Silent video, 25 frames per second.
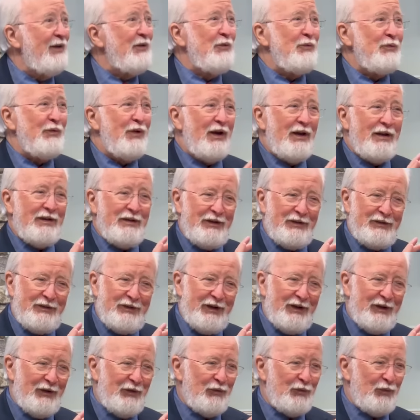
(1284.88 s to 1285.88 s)
you've got
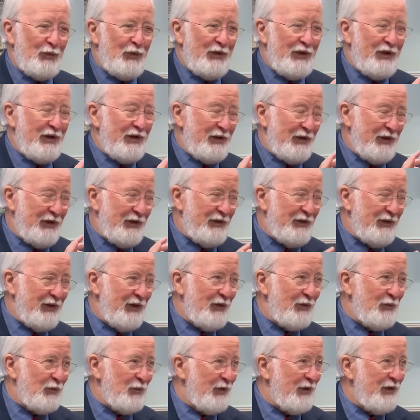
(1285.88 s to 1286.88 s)
details within
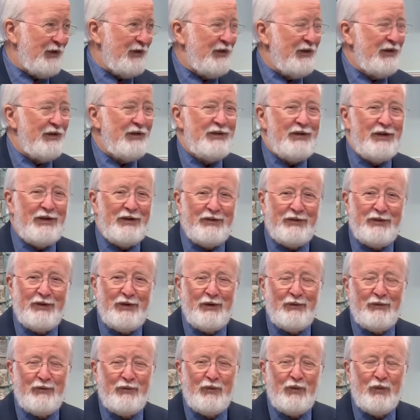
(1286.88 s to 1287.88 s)
details within details
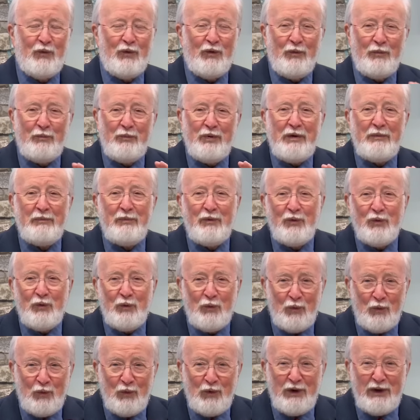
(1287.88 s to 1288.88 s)
here. For the people who
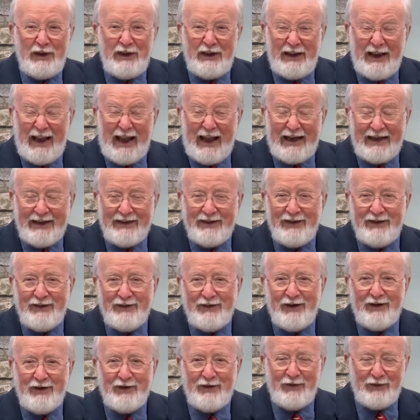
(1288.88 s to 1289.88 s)
really like
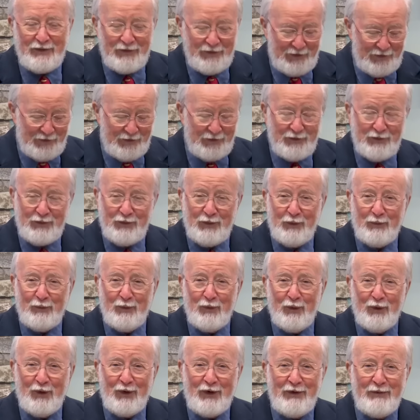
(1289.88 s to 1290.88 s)
details, this is your
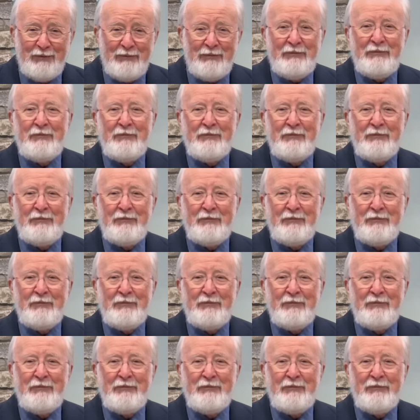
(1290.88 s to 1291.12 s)
book.